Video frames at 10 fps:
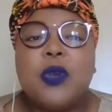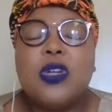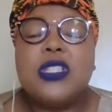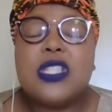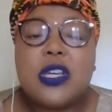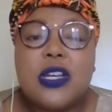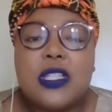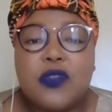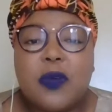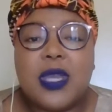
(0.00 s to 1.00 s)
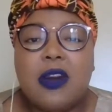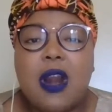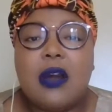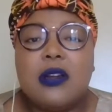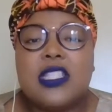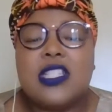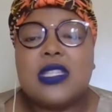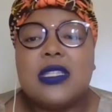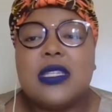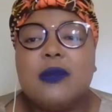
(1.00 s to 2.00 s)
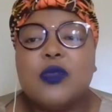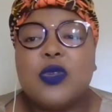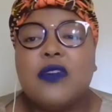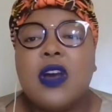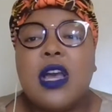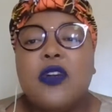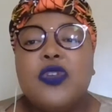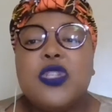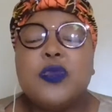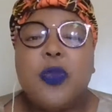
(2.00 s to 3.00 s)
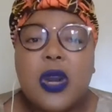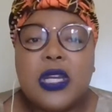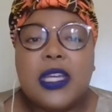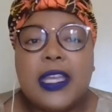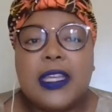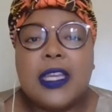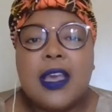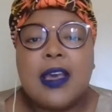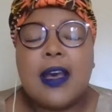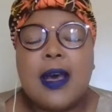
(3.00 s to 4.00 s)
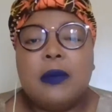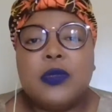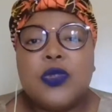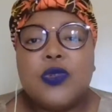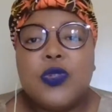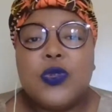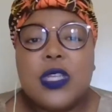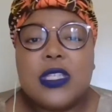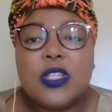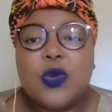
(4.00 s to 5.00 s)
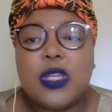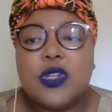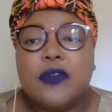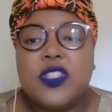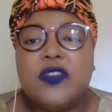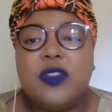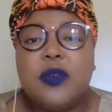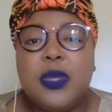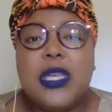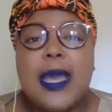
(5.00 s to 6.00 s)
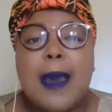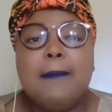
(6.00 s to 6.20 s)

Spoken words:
concerns from the ground, just in terms of responding to the situation of GBV,